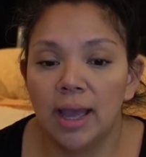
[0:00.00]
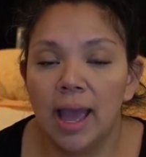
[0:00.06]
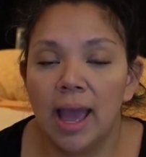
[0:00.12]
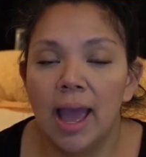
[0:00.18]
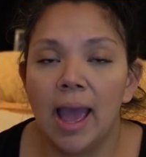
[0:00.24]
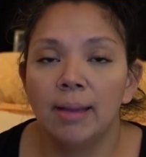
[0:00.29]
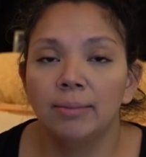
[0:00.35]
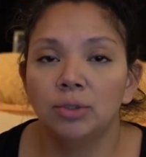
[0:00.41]

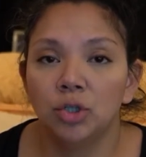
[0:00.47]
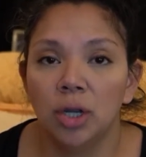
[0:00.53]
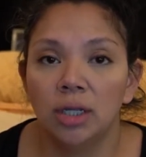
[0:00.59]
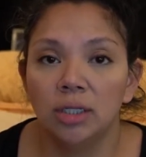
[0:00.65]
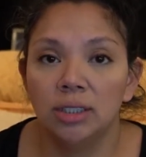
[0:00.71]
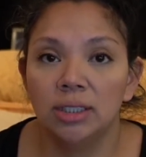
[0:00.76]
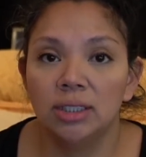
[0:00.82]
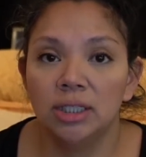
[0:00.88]
I'm
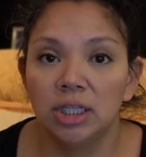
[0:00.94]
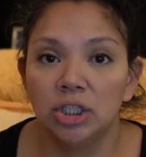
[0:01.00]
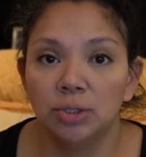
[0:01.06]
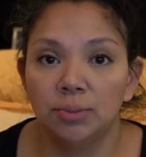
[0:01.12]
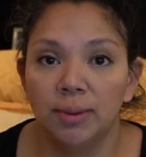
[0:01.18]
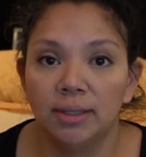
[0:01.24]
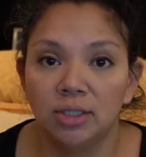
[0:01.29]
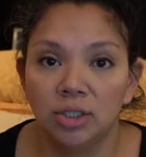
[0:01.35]
trying to
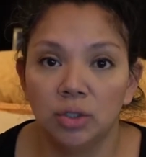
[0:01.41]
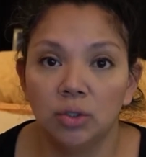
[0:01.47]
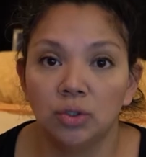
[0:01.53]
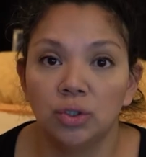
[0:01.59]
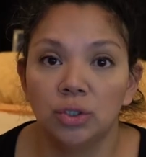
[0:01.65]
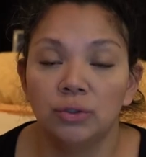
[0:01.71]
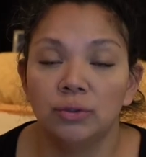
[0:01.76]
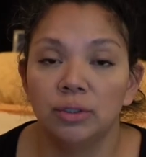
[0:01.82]
teach my
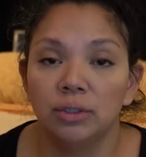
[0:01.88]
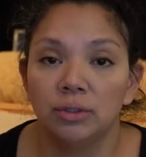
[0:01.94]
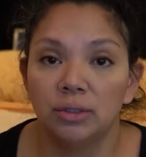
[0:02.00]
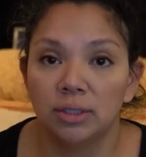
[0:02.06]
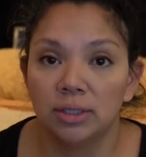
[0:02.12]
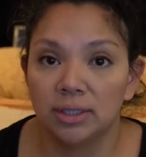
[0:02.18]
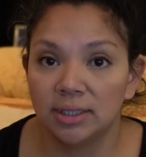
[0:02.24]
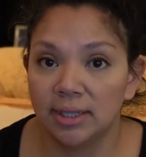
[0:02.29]
children
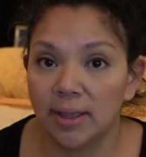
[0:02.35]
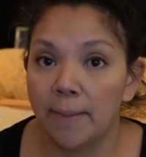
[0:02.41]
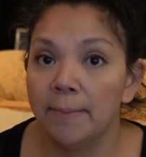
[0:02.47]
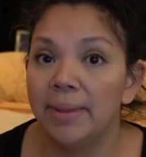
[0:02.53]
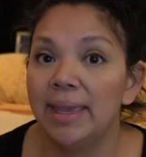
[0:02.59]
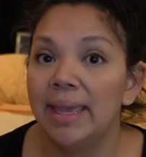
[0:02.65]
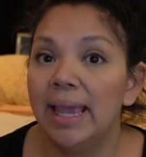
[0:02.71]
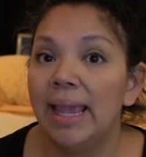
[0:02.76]

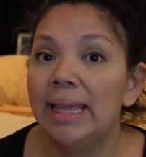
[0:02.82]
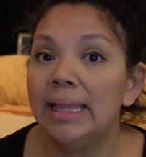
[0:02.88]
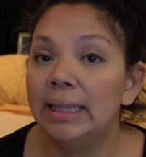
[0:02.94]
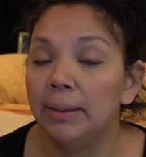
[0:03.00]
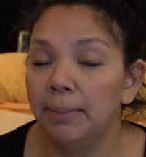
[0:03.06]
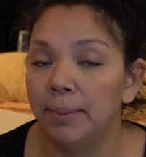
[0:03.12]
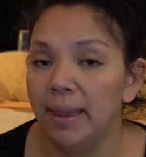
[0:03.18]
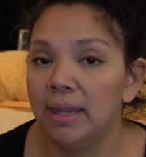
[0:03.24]
some
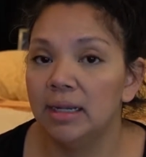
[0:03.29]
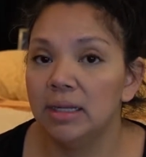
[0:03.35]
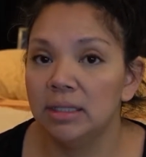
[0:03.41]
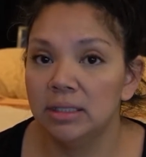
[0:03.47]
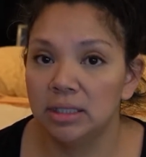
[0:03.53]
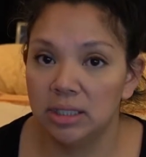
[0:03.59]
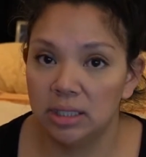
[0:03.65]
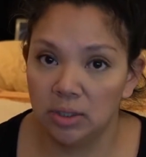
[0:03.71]

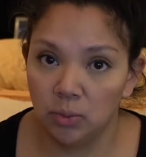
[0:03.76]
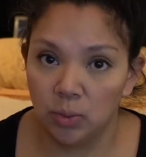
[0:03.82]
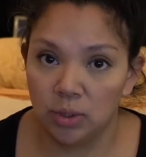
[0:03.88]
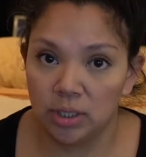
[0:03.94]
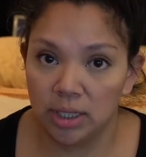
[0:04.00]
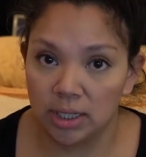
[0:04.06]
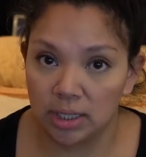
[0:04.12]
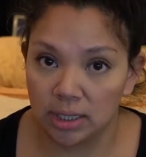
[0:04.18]
independency
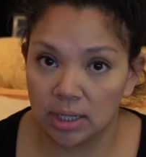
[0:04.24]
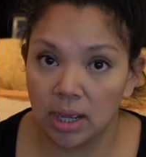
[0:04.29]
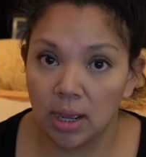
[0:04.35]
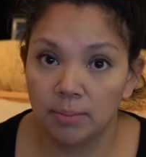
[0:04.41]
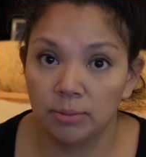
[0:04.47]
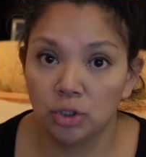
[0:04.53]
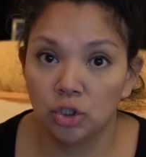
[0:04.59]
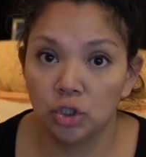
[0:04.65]
when it
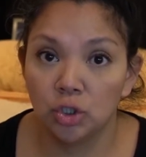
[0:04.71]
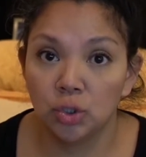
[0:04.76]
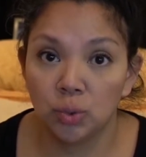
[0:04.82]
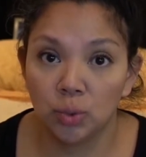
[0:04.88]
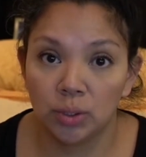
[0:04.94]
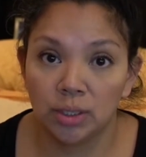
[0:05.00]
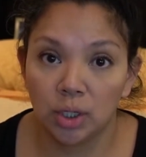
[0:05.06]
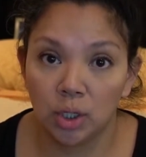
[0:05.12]
comes to
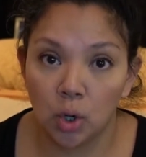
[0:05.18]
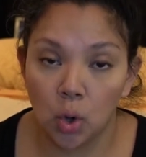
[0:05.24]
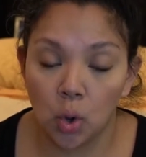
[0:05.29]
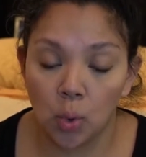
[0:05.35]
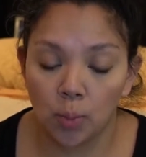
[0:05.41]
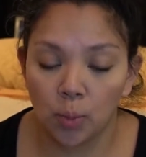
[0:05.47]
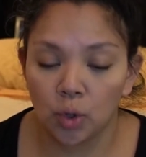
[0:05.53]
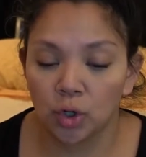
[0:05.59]
doing their
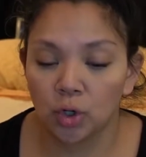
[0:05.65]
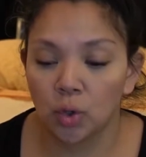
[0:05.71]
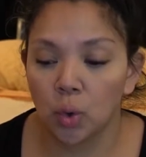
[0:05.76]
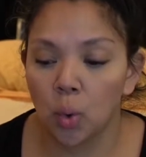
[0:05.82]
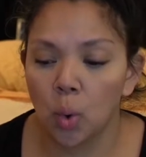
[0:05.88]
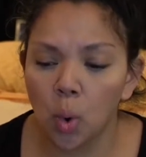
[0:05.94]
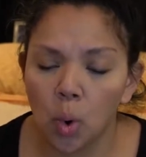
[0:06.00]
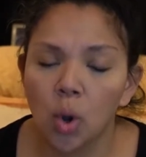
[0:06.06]
homework
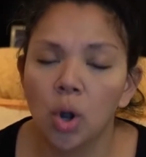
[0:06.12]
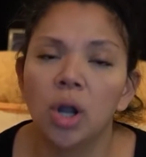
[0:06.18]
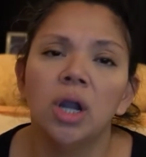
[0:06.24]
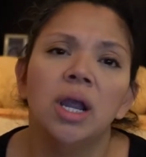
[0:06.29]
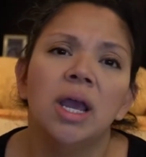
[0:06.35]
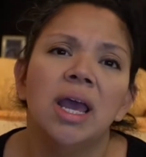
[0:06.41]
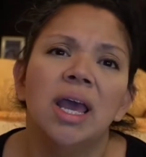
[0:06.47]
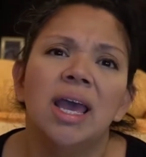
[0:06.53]

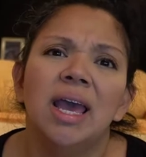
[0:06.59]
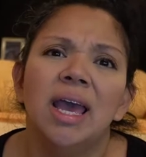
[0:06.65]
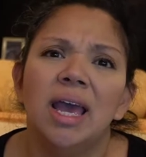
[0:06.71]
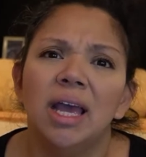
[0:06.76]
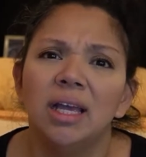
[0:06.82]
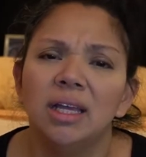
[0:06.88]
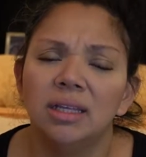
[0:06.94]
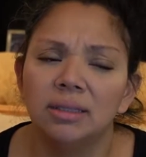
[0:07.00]
or
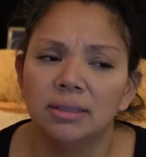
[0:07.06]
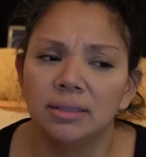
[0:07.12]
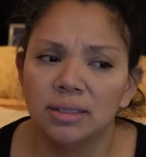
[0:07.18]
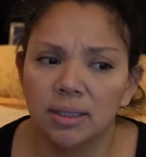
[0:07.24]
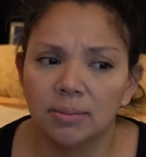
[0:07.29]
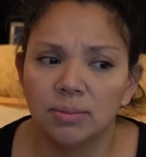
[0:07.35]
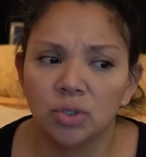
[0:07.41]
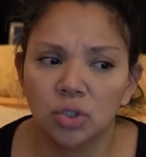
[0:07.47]

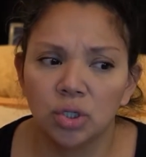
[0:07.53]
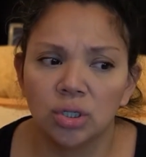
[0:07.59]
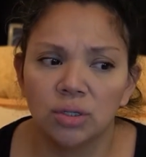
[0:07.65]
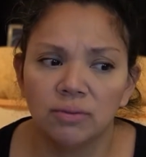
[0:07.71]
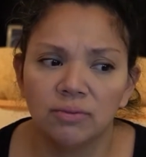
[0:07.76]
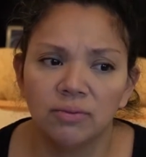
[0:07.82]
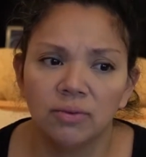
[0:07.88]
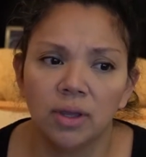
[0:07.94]
some sort
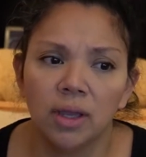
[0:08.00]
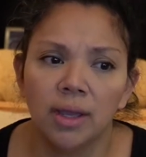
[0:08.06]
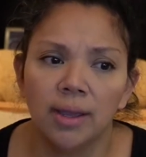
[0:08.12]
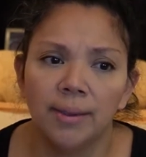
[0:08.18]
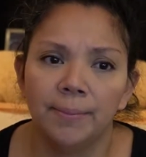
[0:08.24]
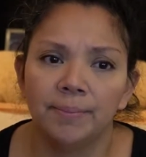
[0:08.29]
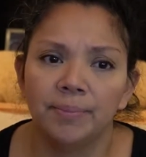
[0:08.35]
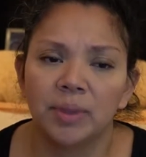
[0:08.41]
of
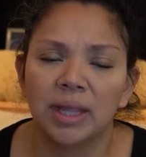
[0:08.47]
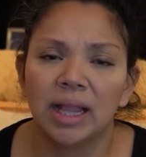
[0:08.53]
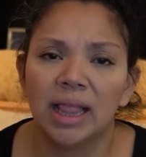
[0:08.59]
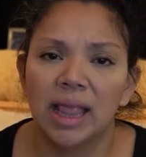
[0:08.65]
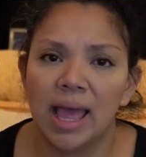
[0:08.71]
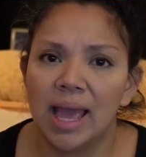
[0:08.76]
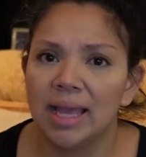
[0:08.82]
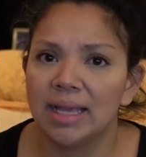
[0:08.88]

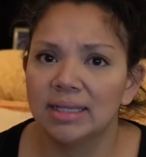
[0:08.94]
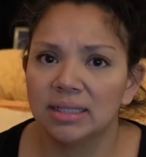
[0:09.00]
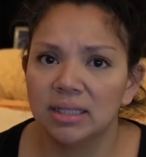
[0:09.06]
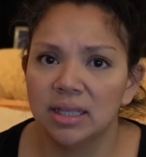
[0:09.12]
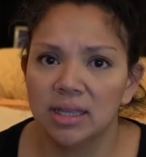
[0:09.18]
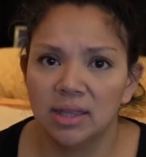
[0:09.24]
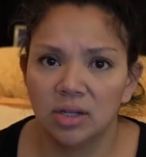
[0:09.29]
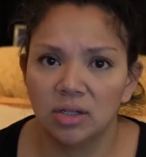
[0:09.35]
class
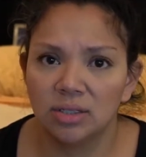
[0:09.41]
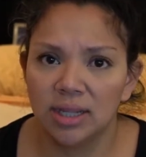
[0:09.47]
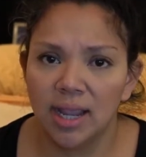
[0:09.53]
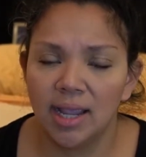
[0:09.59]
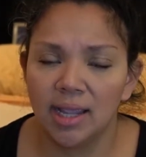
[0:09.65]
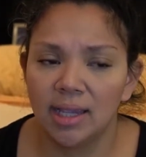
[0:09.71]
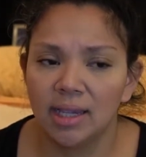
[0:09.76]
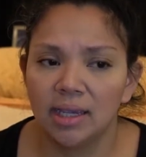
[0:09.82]
that they're
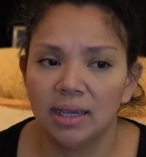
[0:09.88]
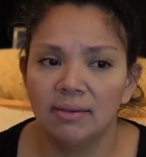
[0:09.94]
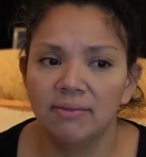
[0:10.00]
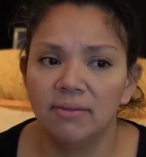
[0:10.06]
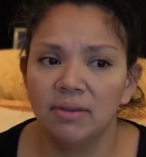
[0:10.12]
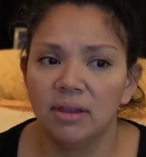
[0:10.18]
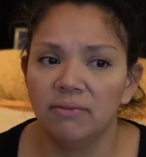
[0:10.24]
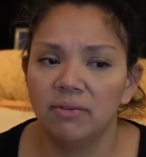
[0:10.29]
taking,
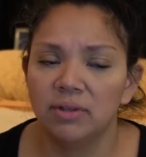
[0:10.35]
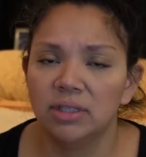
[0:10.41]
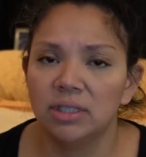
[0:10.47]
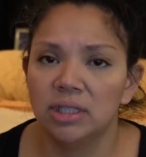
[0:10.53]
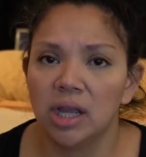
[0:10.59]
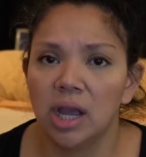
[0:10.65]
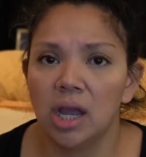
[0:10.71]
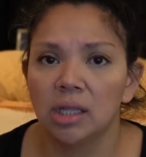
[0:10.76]
if
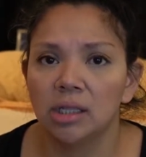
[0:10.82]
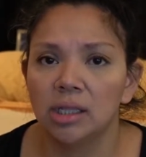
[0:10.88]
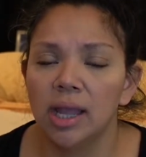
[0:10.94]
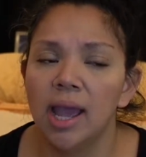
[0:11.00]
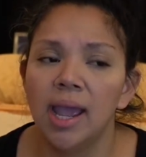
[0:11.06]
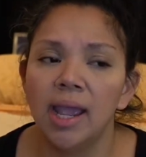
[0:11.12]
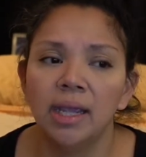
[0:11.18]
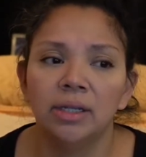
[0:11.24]
it's
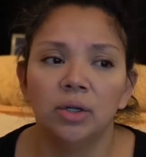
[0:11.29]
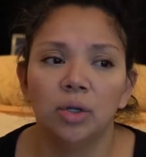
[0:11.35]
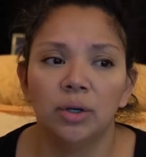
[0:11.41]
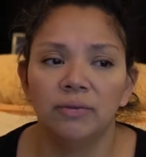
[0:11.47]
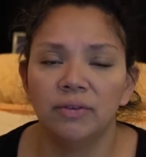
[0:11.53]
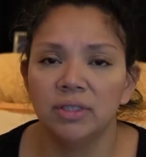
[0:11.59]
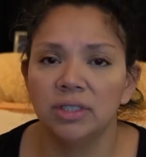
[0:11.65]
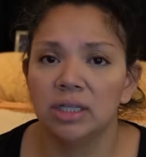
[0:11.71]
online or
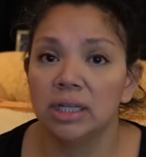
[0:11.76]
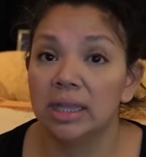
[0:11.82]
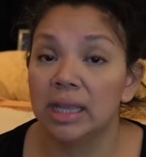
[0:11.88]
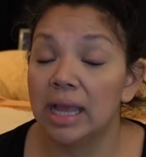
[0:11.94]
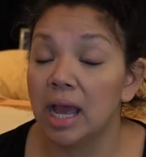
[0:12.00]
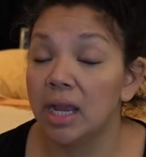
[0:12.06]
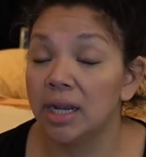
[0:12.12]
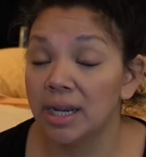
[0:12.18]
if it's an
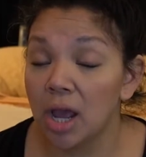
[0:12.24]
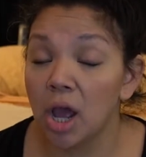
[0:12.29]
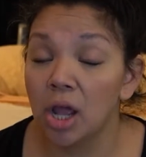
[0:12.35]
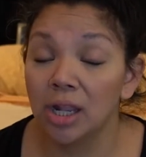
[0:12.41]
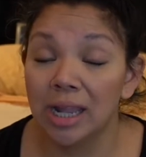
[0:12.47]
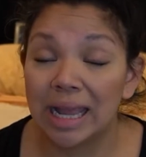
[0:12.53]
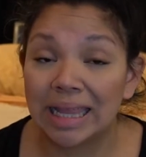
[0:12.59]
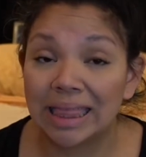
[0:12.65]

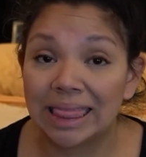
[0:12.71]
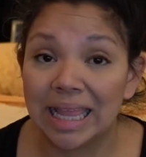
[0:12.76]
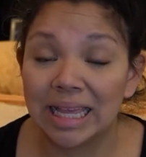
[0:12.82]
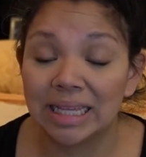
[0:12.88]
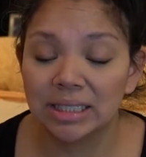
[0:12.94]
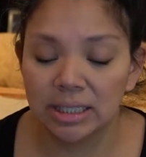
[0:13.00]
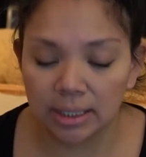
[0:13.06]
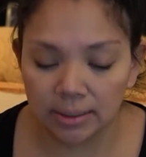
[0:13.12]
online
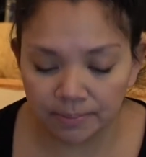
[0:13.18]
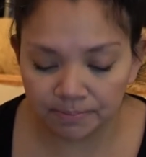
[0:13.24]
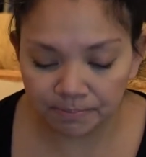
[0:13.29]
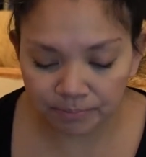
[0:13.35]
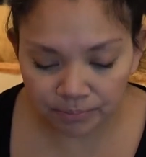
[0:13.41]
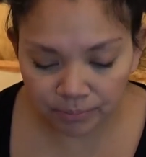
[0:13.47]
lesson.